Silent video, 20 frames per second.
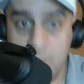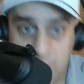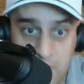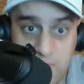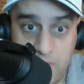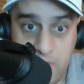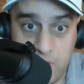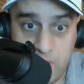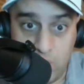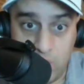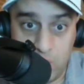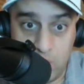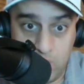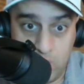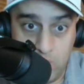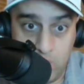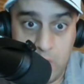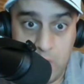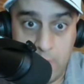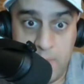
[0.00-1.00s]
Maybe if you told the
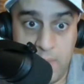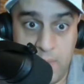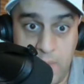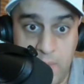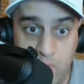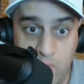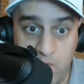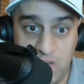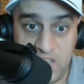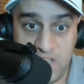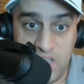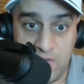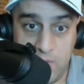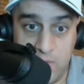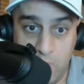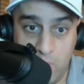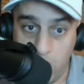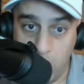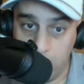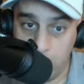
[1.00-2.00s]
truth, people will forgive
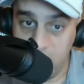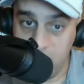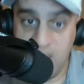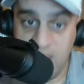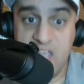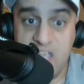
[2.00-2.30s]
you more.